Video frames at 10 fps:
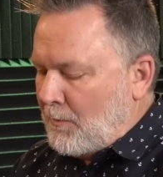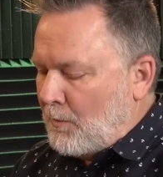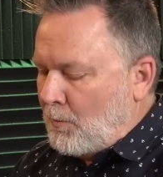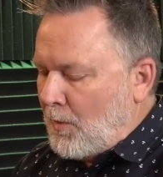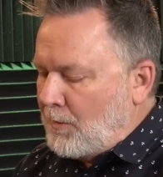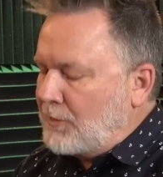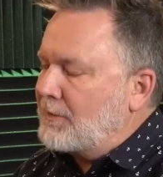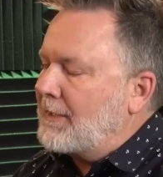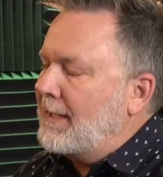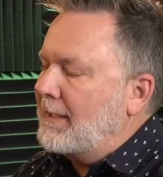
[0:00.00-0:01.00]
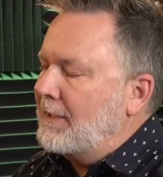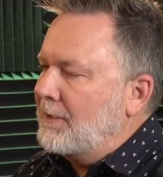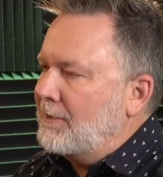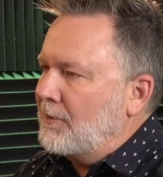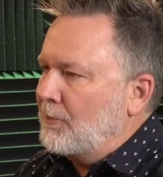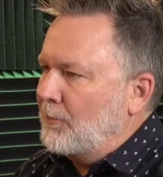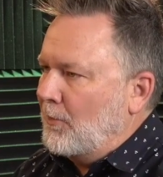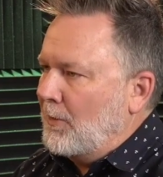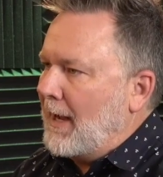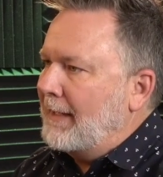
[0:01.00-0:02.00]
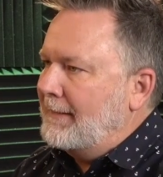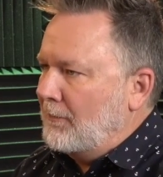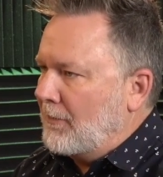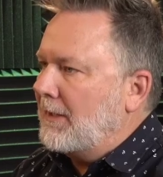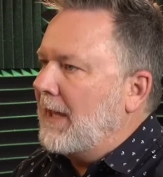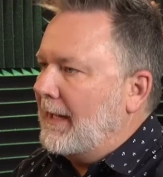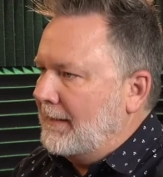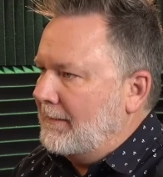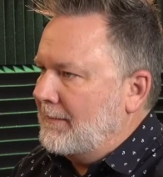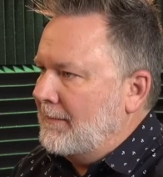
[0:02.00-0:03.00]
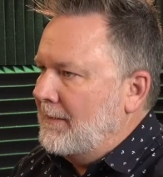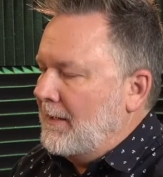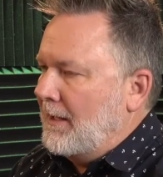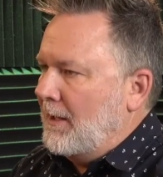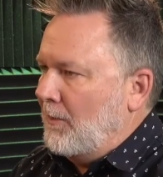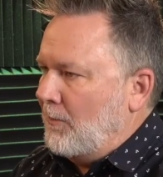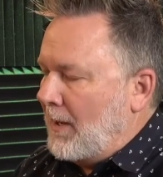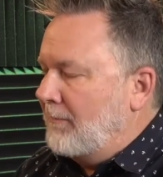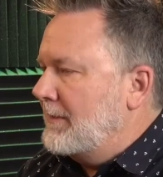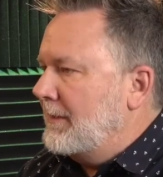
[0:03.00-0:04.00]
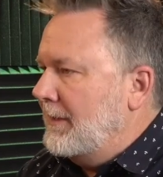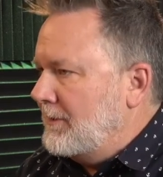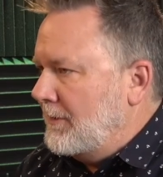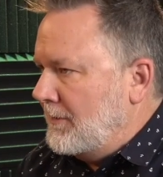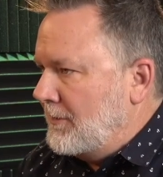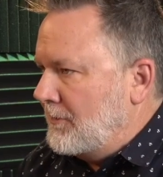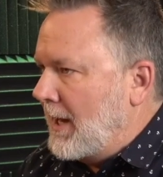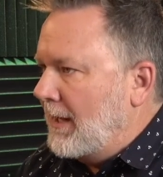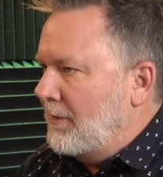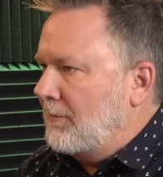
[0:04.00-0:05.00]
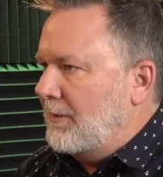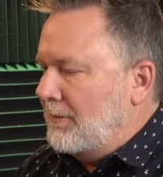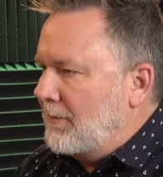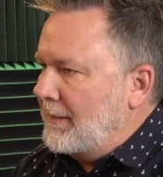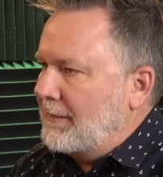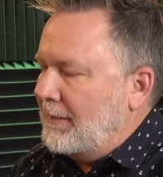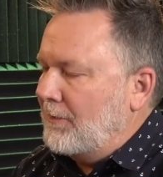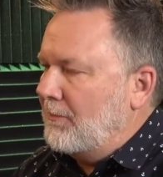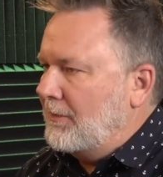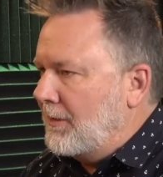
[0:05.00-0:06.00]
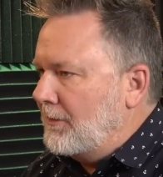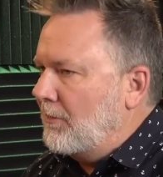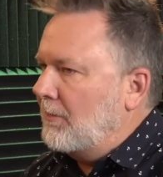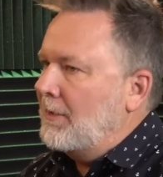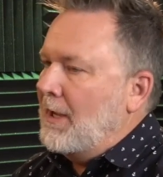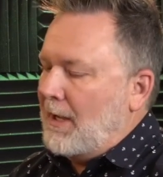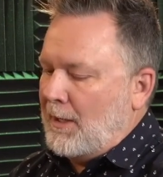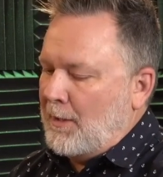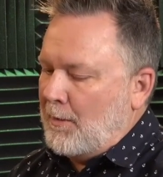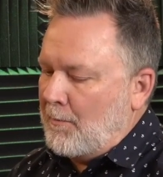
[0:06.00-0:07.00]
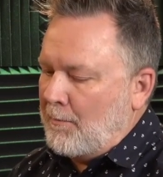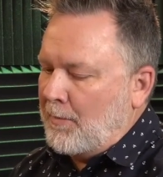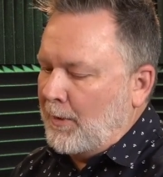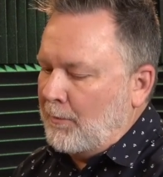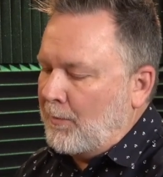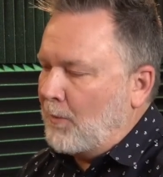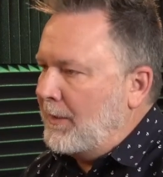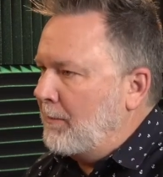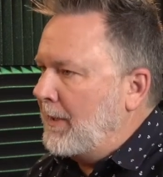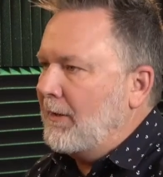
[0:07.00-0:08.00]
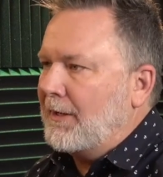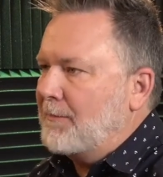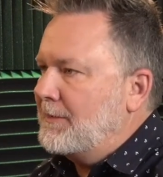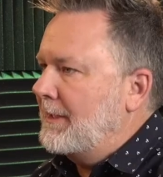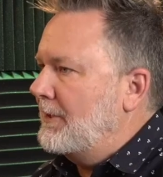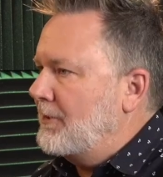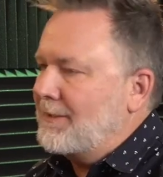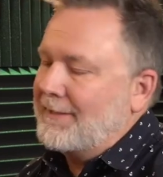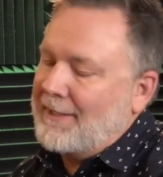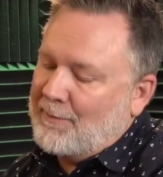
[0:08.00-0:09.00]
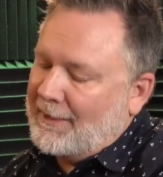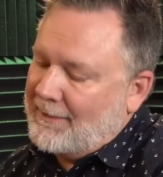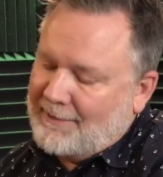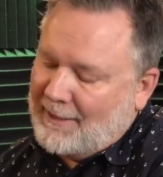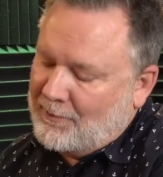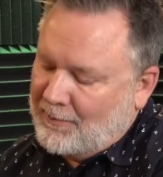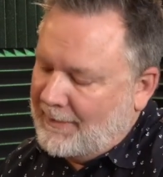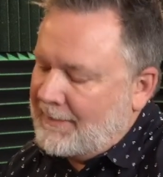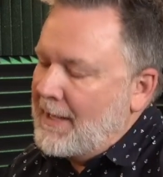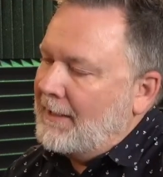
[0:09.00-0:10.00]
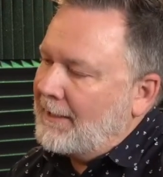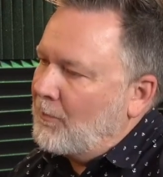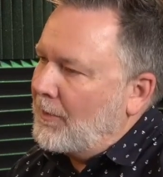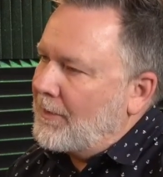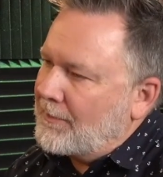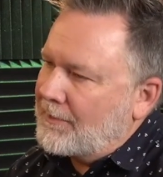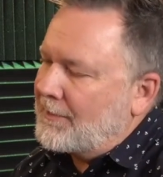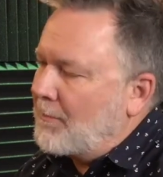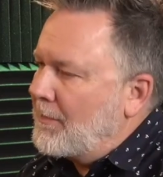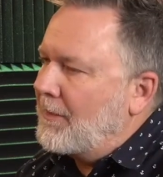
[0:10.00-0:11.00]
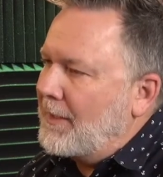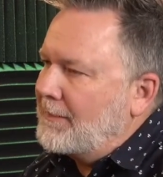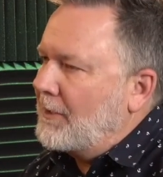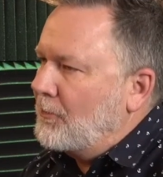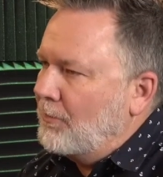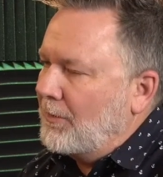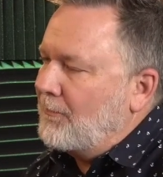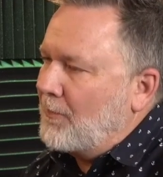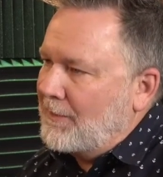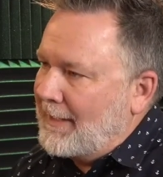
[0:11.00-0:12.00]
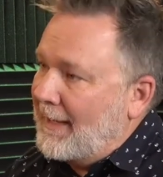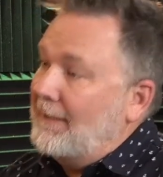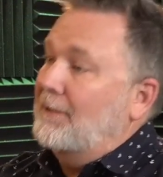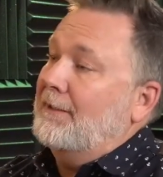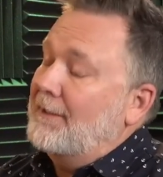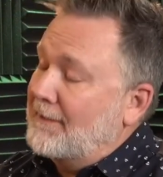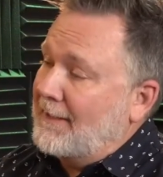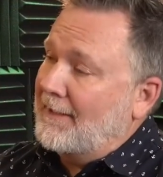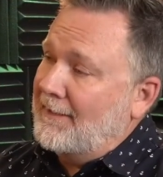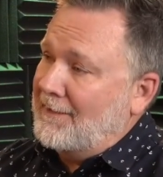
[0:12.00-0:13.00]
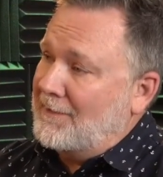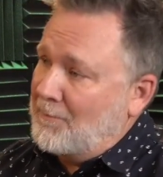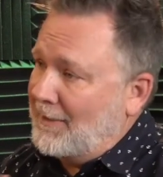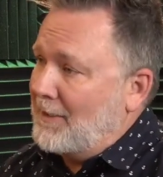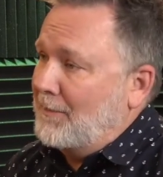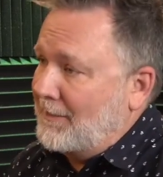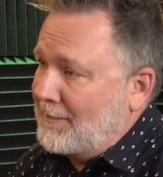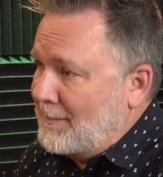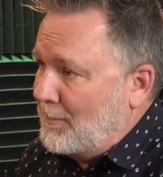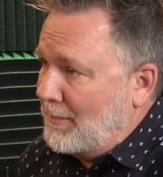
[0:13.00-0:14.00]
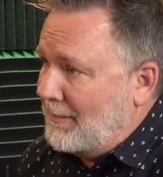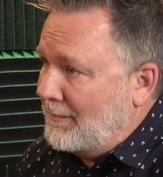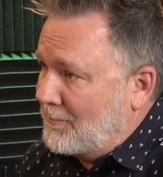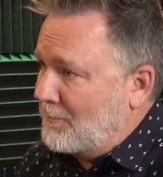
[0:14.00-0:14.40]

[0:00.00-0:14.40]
what would you say is your ideal client? Obviously, it's a child under 18 or a young adult. But when a parent comes in and just says, "Hey, my kid's not doing this," like what are some of the things that you look for and say, "Hey, look, this kid needs to be coming to see me as soon as